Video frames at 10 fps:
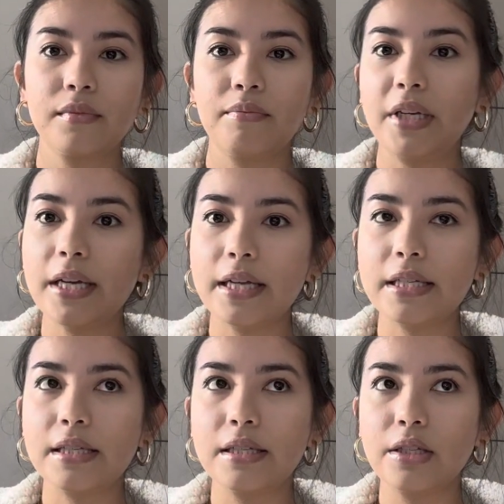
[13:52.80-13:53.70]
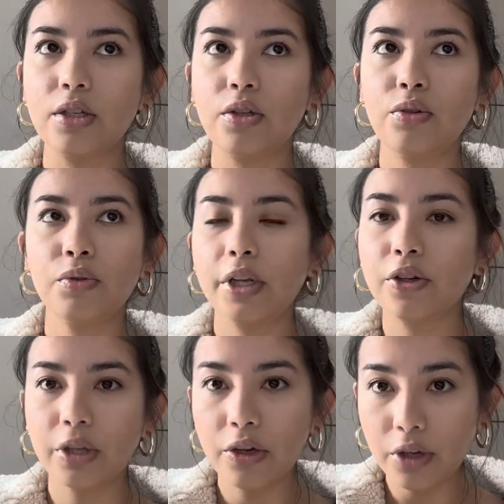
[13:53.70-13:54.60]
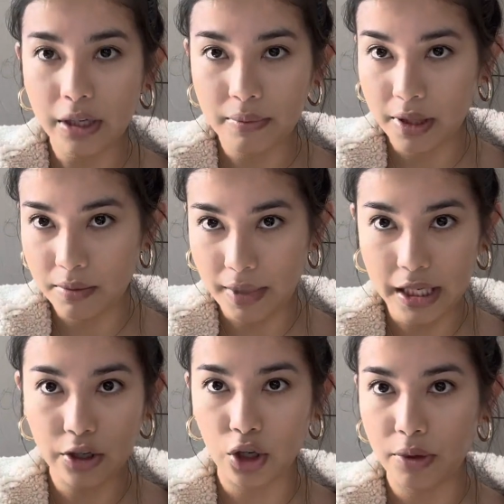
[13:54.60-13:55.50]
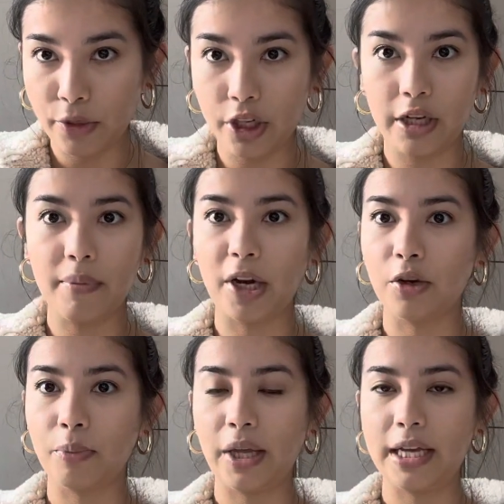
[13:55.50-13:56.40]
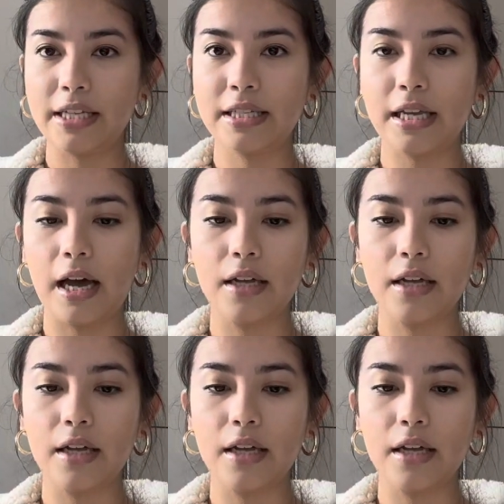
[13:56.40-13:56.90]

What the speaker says: because you literally are going to be making your community a better place.